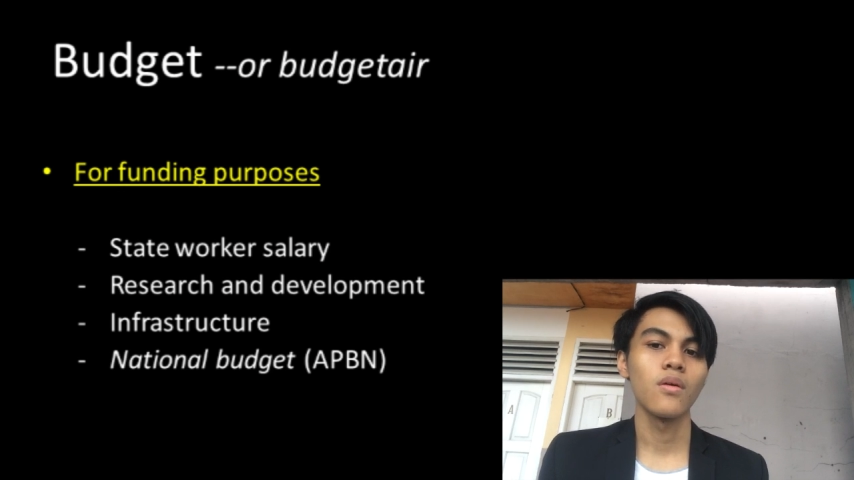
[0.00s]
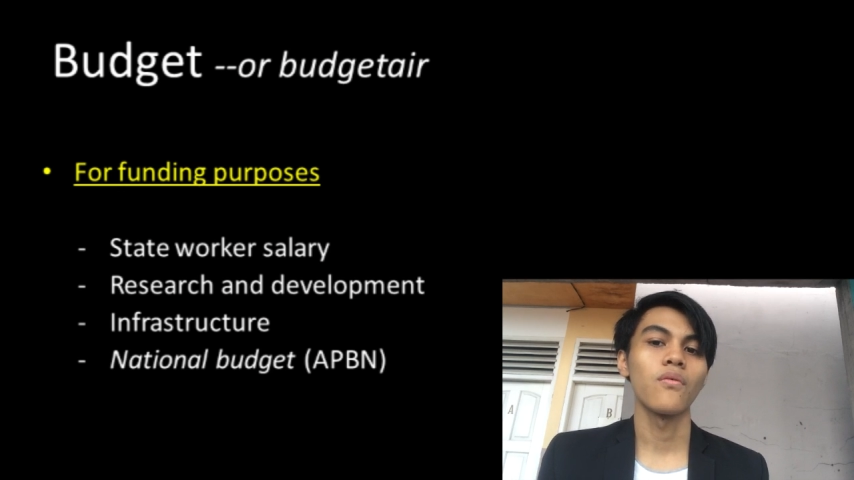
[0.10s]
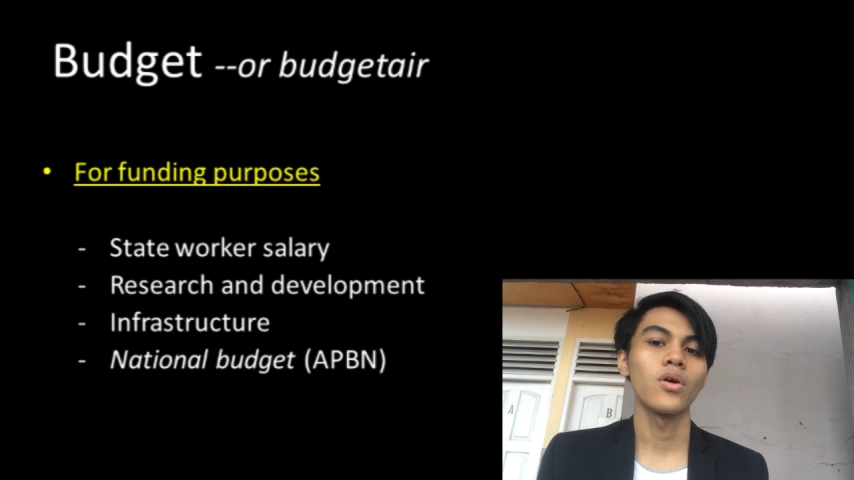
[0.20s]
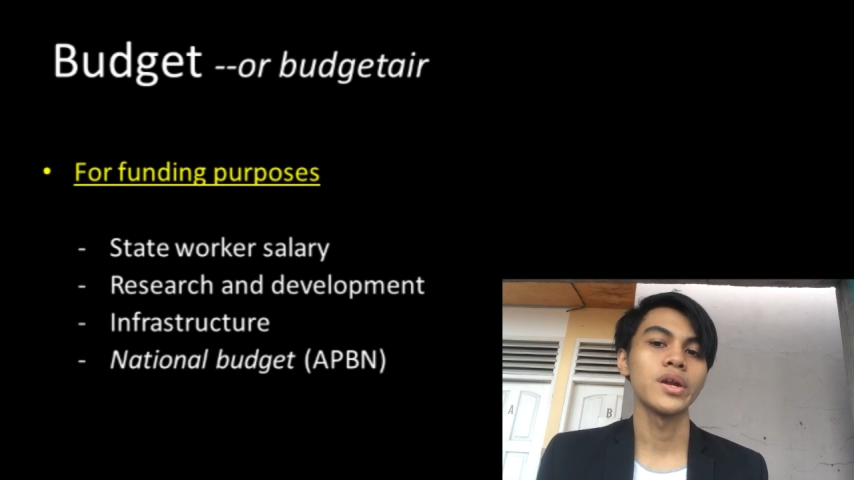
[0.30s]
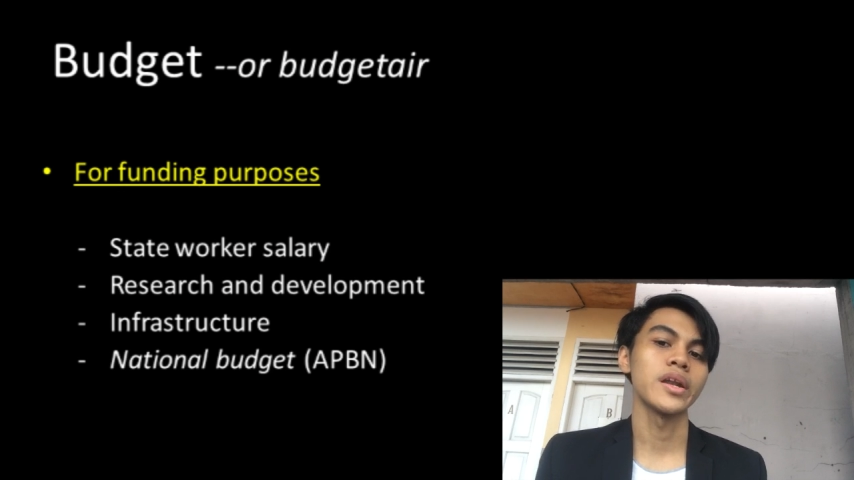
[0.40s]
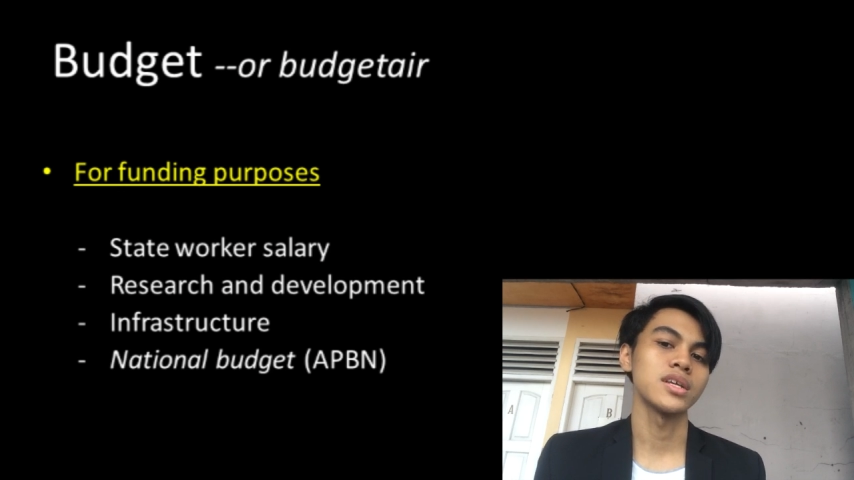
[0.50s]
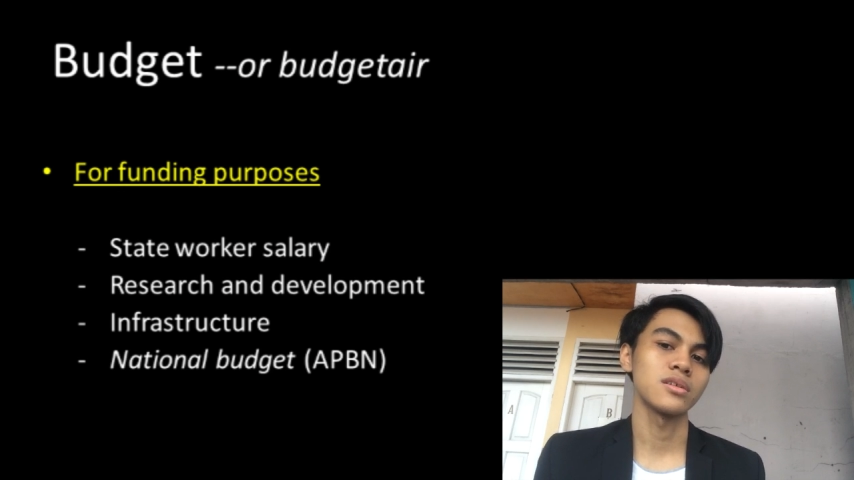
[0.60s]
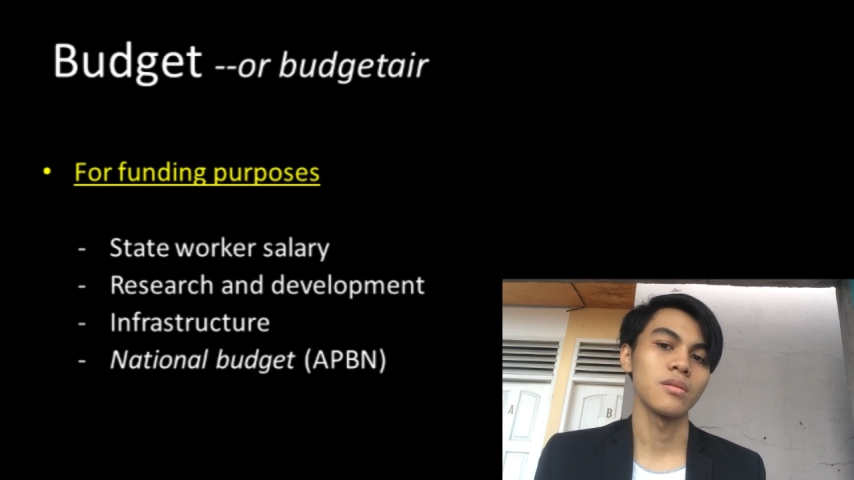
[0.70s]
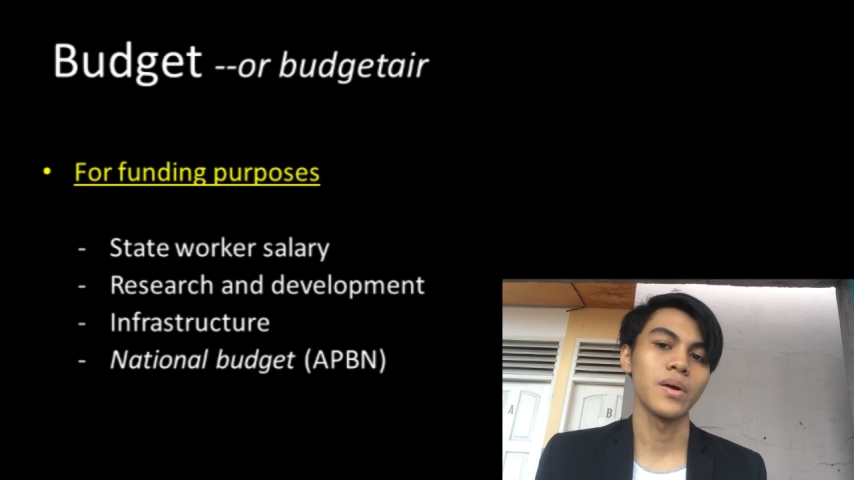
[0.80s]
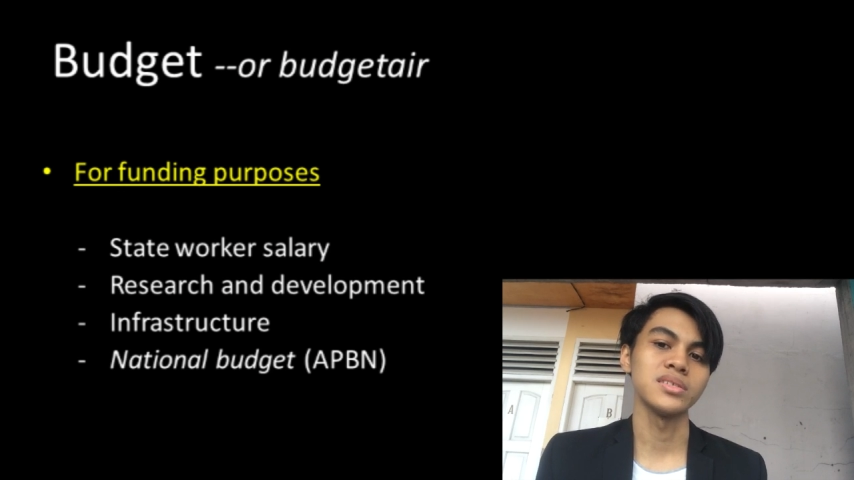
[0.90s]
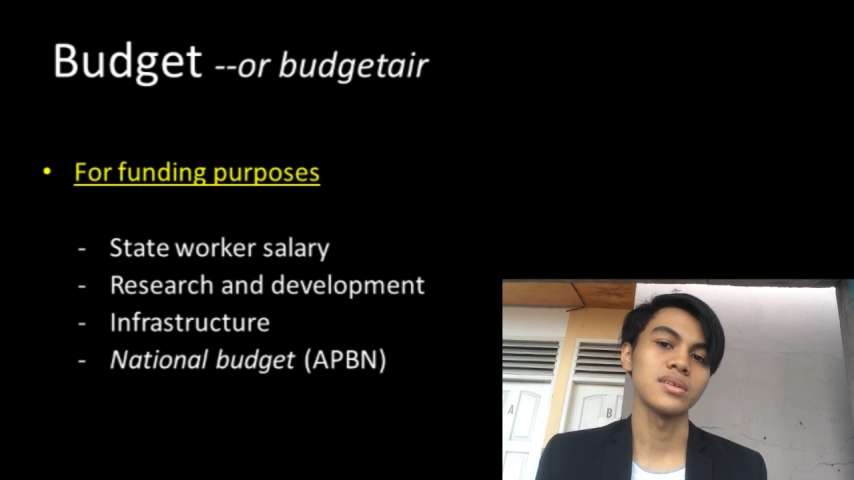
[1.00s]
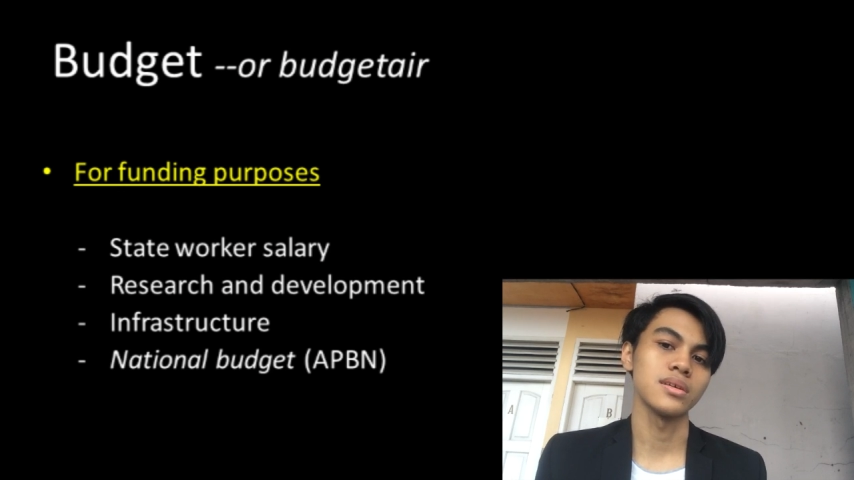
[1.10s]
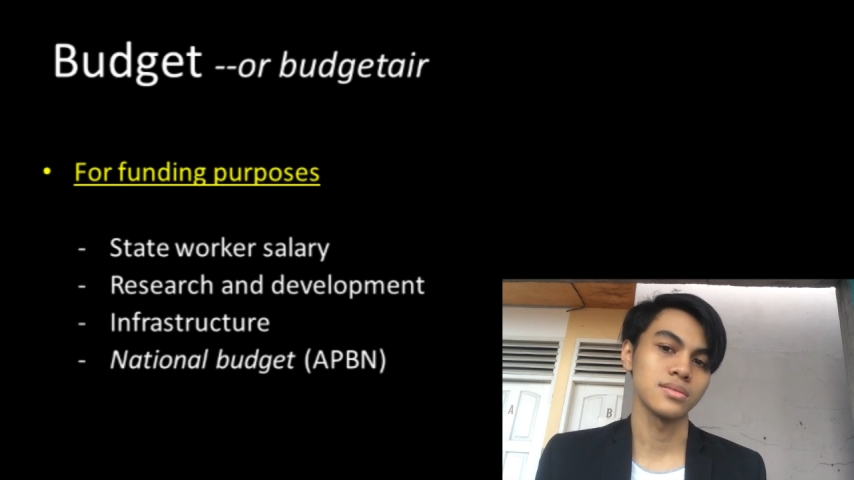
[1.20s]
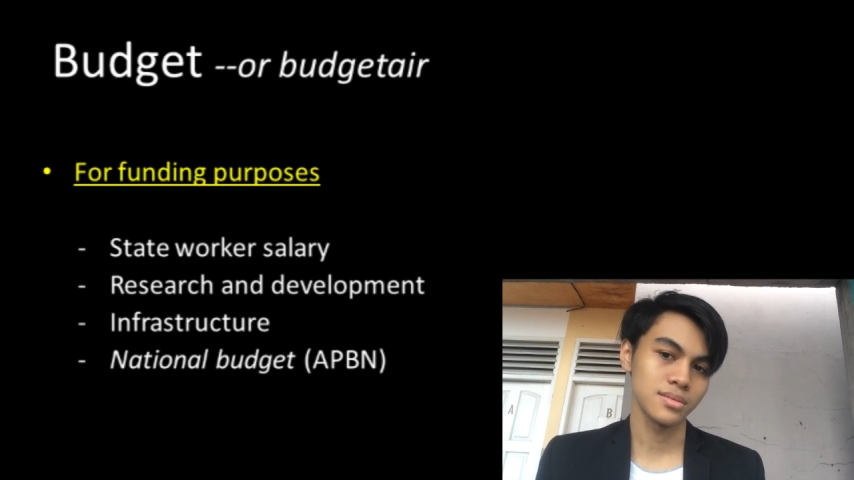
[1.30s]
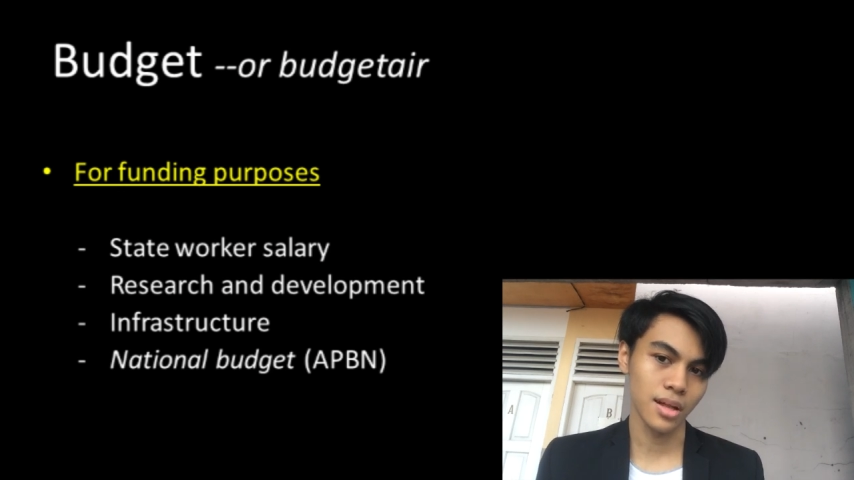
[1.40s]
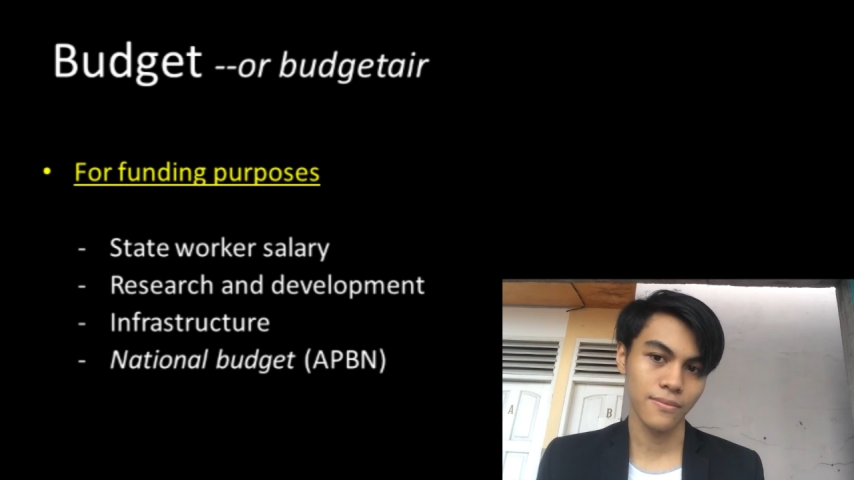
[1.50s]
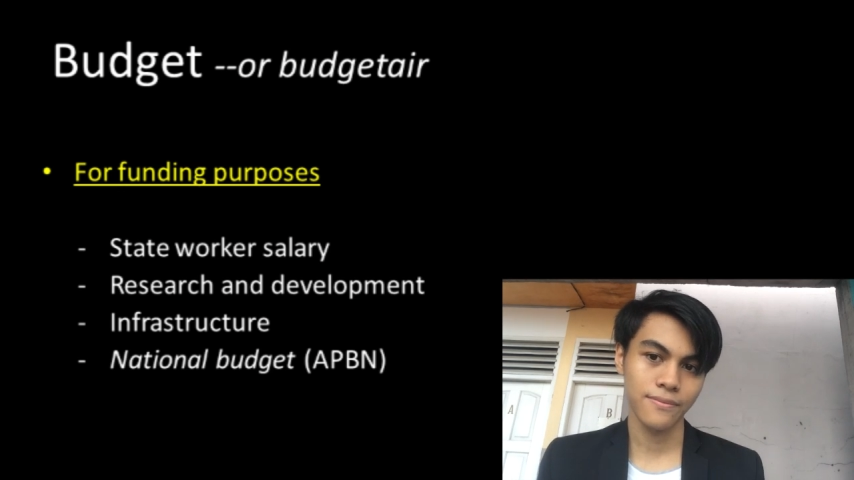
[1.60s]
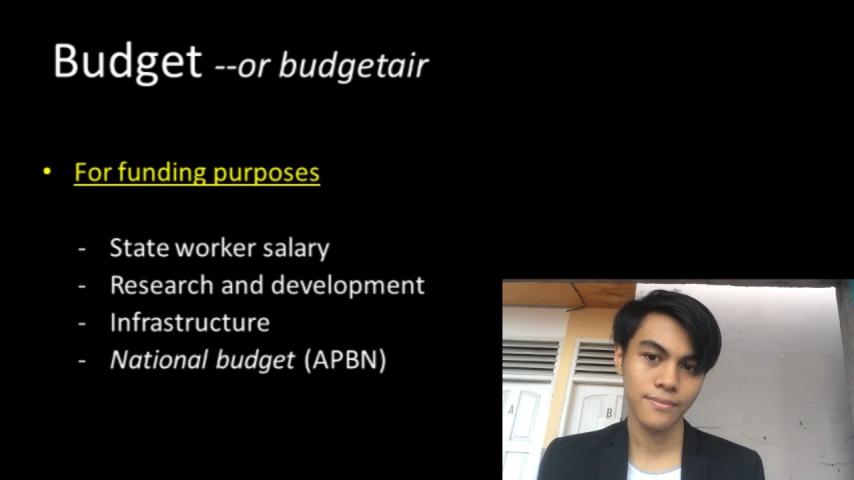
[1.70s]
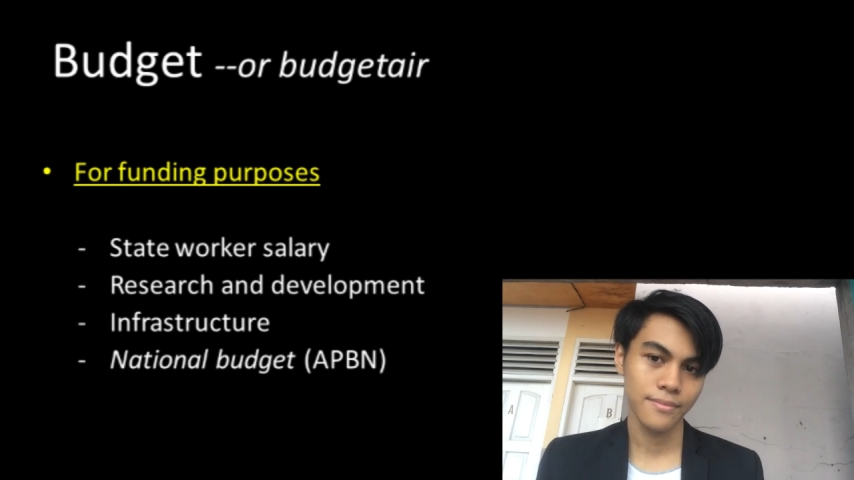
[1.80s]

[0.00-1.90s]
for the national budget itself.